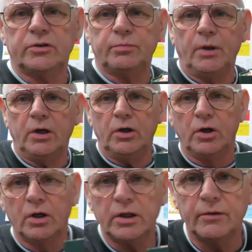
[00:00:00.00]
is my
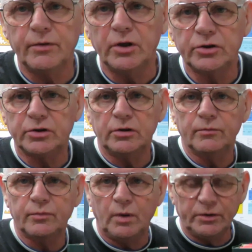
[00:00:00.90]
earlier version
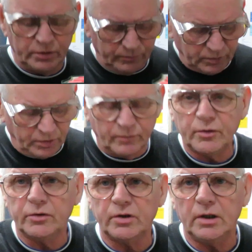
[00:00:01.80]
of ones I've got. I've
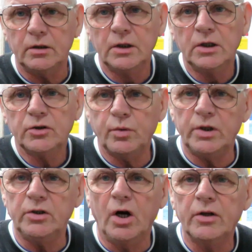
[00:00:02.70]
got the
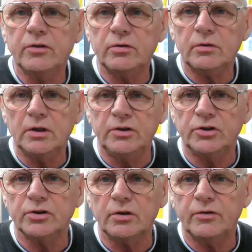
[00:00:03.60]
29th
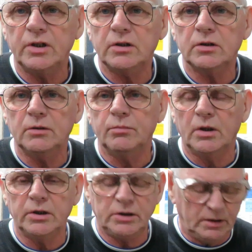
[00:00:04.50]
edition, I think, in
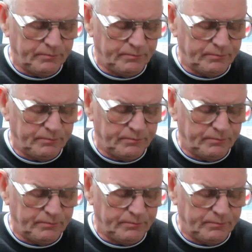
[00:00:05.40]
my